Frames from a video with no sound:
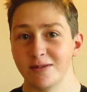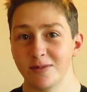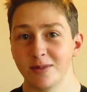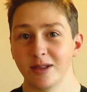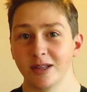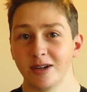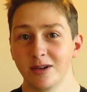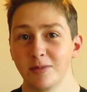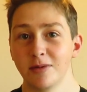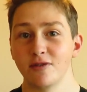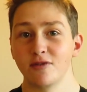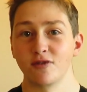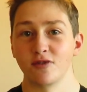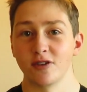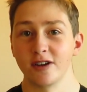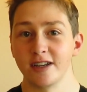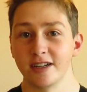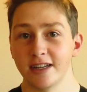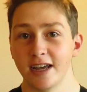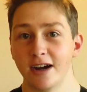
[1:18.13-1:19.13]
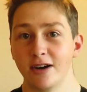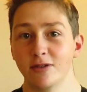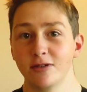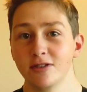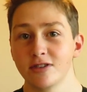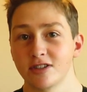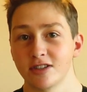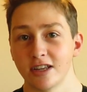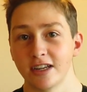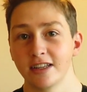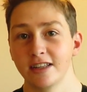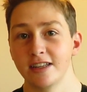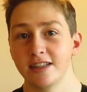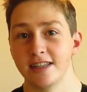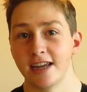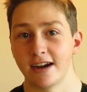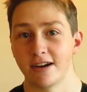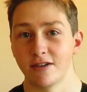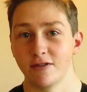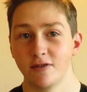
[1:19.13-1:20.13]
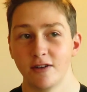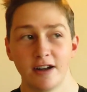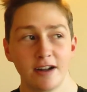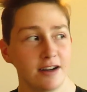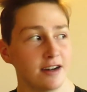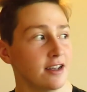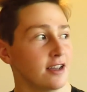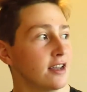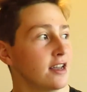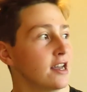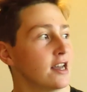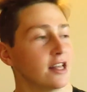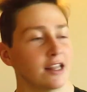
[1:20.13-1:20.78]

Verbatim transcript: I'm a little bit freaked out, slightly terrified, a